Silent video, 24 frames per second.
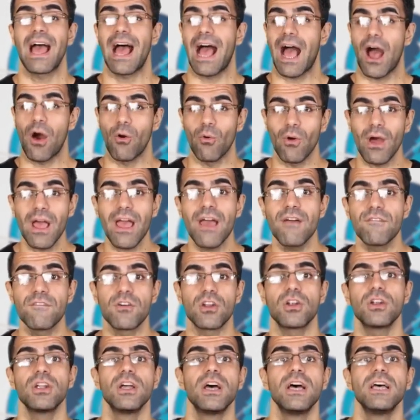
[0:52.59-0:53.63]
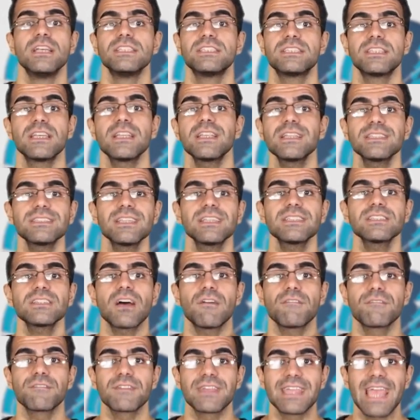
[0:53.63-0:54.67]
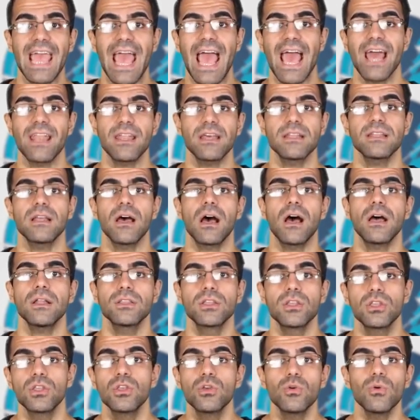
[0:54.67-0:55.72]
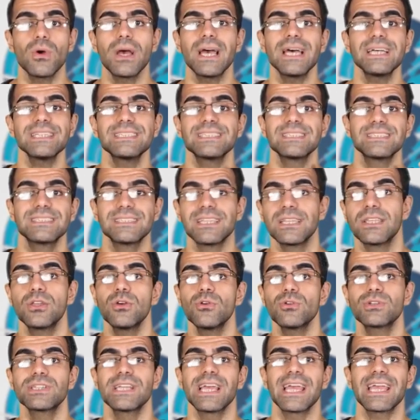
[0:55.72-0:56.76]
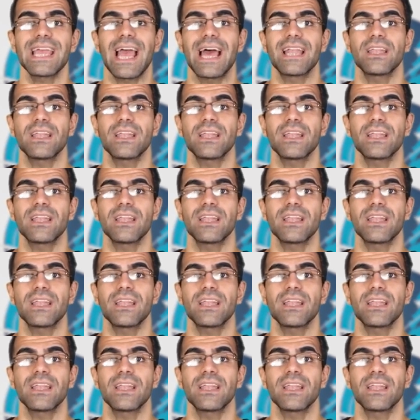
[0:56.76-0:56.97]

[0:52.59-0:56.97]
However, citizens of Canada, the US, the UK,